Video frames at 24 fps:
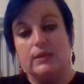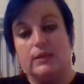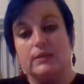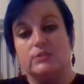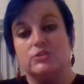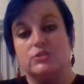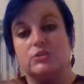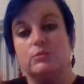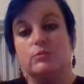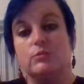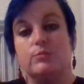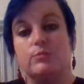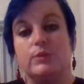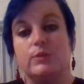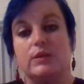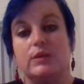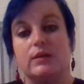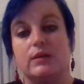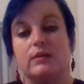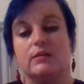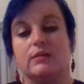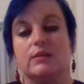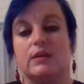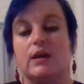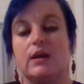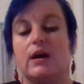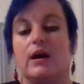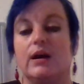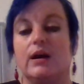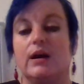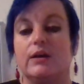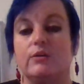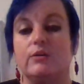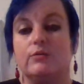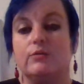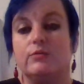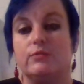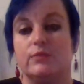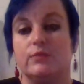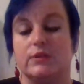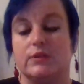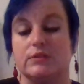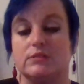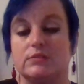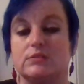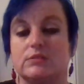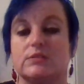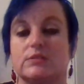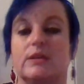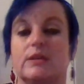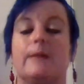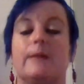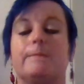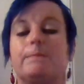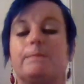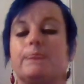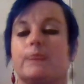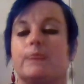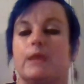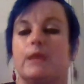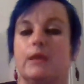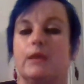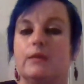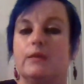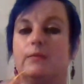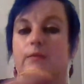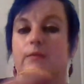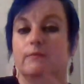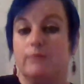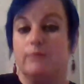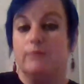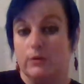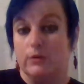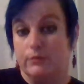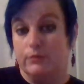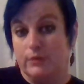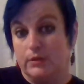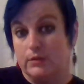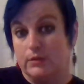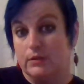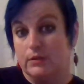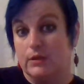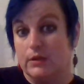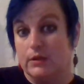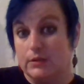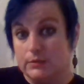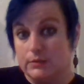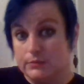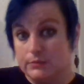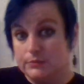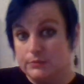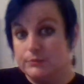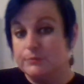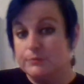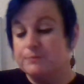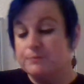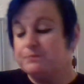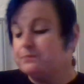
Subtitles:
and she would be kind of the iron fist in the velvet glove.